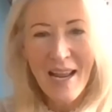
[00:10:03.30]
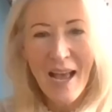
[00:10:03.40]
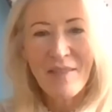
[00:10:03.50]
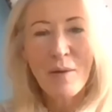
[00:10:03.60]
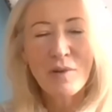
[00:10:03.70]

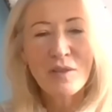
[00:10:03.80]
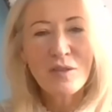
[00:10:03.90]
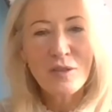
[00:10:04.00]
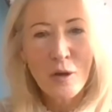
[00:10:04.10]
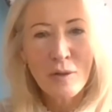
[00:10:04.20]
and they were
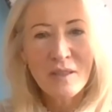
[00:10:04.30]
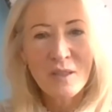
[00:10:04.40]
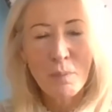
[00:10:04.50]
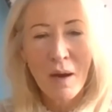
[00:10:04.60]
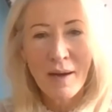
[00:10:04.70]
so
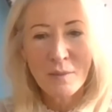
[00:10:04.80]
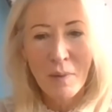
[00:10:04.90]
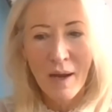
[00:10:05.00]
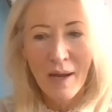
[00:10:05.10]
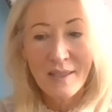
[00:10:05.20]
inspired
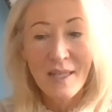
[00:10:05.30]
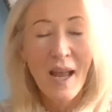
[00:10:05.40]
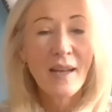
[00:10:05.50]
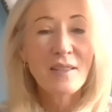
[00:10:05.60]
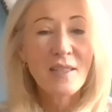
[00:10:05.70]
by it,
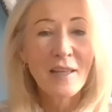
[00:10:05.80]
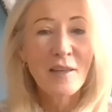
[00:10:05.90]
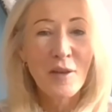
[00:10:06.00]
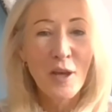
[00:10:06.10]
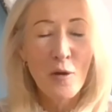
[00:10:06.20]
and taking
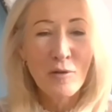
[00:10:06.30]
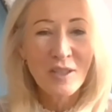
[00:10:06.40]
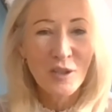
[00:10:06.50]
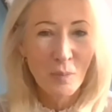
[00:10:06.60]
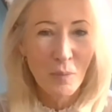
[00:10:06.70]
the
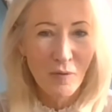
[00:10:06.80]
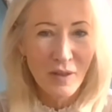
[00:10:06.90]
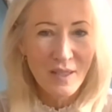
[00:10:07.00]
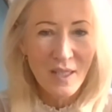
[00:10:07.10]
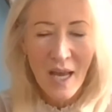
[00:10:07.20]
ownership of
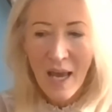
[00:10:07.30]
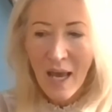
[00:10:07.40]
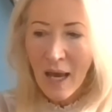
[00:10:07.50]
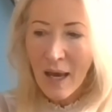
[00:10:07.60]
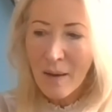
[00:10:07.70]
it.
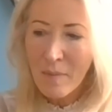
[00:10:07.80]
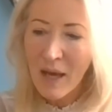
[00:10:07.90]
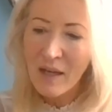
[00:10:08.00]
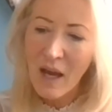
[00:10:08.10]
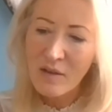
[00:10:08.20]

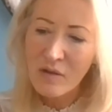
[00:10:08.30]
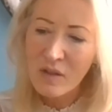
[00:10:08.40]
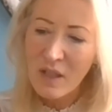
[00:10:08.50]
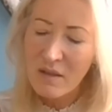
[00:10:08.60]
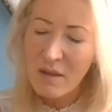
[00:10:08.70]
And you
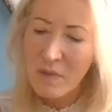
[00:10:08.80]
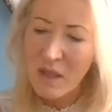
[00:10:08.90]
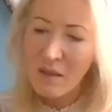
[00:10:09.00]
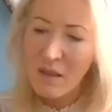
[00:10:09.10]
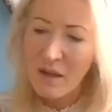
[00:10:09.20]
said
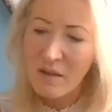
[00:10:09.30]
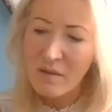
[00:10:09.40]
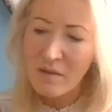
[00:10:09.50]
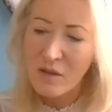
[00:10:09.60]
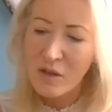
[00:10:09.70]
something there
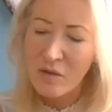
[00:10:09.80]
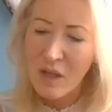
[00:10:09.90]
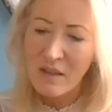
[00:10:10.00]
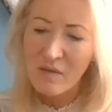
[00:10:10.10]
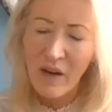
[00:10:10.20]
too
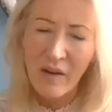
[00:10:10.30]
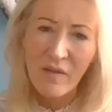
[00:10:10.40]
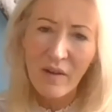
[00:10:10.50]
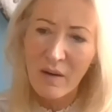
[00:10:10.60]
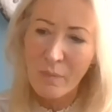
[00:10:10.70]
that's very,
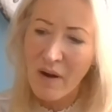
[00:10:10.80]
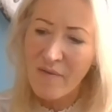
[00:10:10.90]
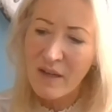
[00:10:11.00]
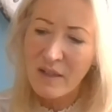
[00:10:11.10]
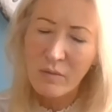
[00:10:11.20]
very
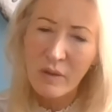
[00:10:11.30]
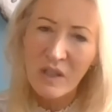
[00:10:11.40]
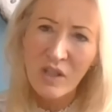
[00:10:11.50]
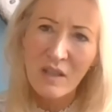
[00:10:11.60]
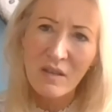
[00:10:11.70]
prevalent,
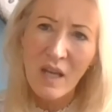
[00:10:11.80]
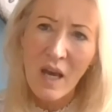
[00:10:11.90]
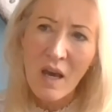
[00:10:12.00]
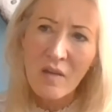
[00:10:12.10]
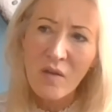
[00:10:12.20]
which is
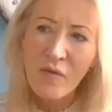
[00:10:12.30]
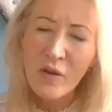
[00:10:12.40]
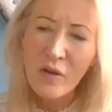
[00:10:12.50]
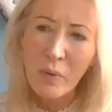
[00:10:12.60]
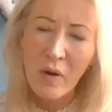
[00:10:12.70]
the
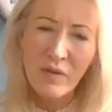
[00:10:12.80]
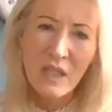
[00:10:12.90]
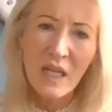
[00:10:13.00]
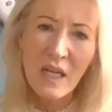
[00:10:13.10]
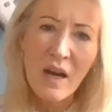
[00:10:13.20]
food
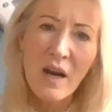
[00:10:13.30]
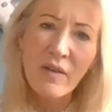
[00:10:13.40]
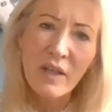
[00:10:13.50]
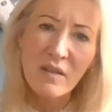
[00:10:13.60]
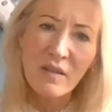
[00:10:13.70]
poverty in
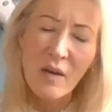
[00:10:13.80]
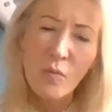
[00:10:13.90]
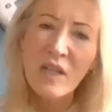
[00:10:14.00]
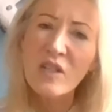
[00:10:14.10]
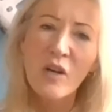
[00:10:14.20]
areas that
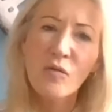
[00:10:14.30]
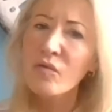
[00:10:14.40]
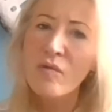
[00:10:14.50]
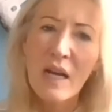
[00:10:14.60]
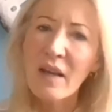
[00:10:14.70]
we don't
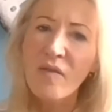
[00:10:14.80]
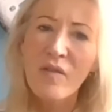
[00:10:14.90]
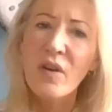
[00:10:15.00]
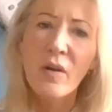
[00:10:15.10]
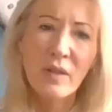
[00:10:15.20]
really
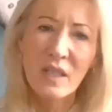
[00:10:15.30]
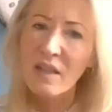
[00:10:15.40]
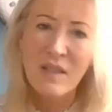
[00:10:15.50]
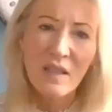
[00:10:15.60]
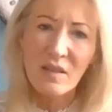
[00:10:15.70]
even know it
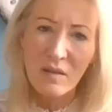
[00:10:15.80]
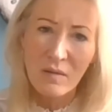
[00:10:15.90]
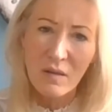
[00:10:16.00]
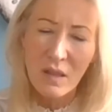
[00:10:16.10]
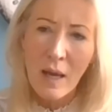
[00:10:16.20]
exists.
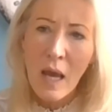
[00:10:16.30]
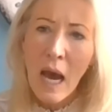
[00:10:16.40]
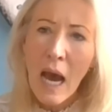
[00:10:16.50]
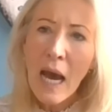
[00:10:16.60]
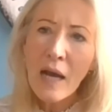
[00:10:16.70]

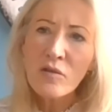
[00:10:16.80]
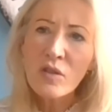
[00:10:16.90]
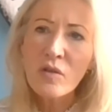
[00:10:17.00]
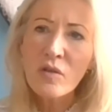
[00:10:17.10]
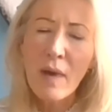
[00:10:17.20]
How do
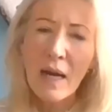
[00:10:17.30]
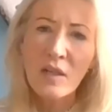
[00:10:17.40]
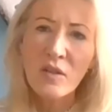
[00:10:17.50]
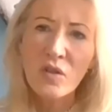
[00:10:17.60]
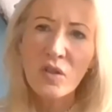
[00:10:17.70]
you
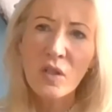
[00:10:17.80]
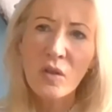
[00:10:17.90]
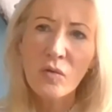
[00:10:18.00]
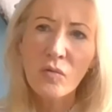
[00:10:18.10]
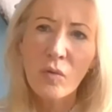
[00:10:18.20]
manage
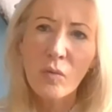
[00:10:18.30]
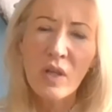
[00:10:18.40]
to,